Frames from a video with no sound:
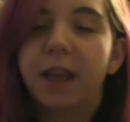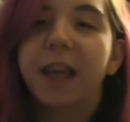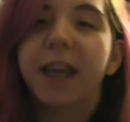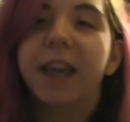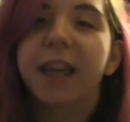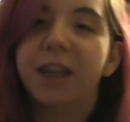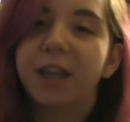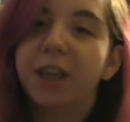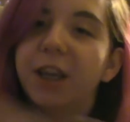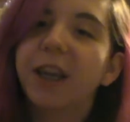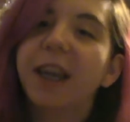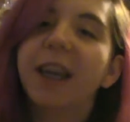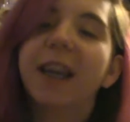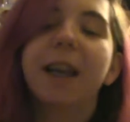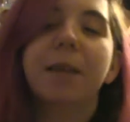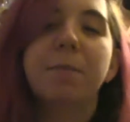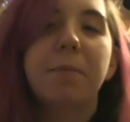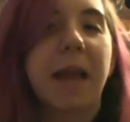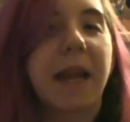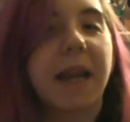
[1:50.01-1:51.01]
He took it
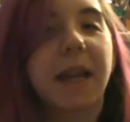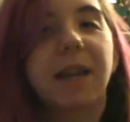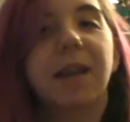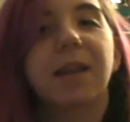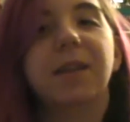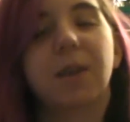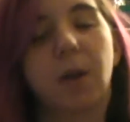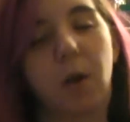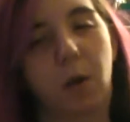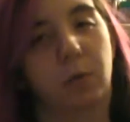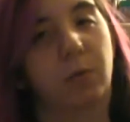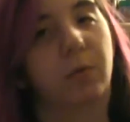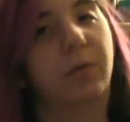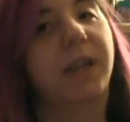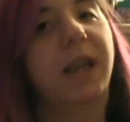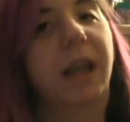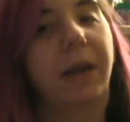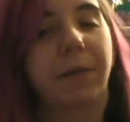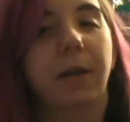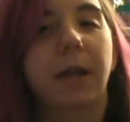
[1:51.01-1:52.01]
and made it his own,
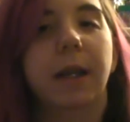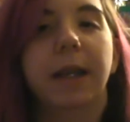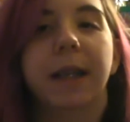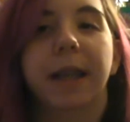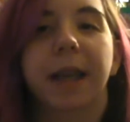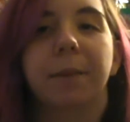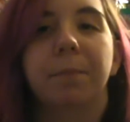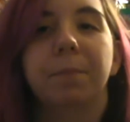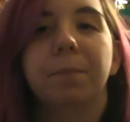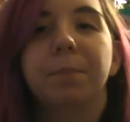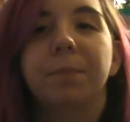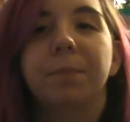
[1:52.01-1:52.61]
definitely.